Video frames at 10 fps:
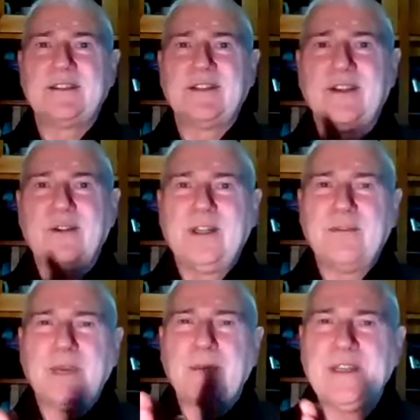So
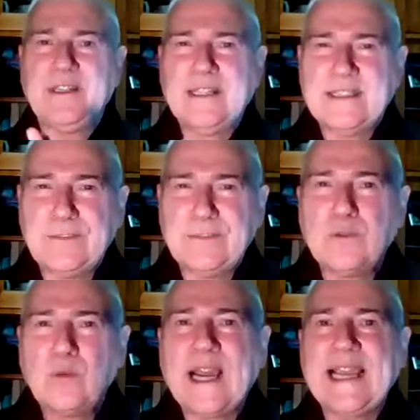maybe
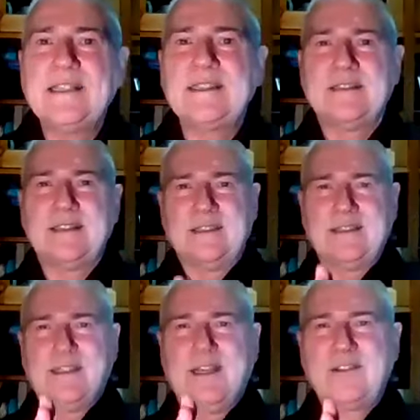different ways
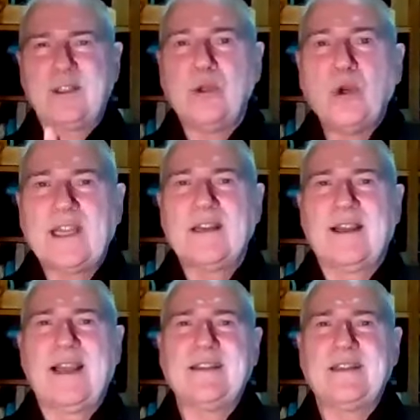to look
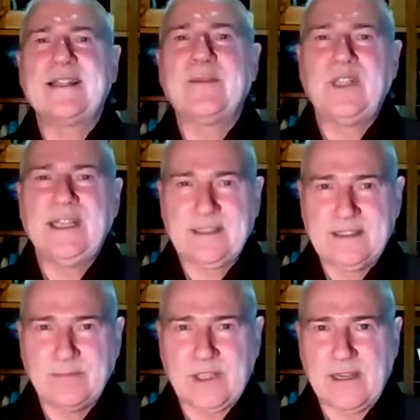at the same thing
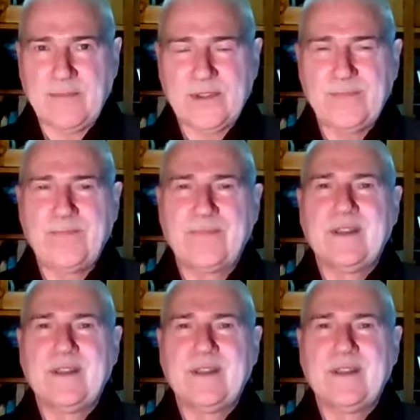sometimes,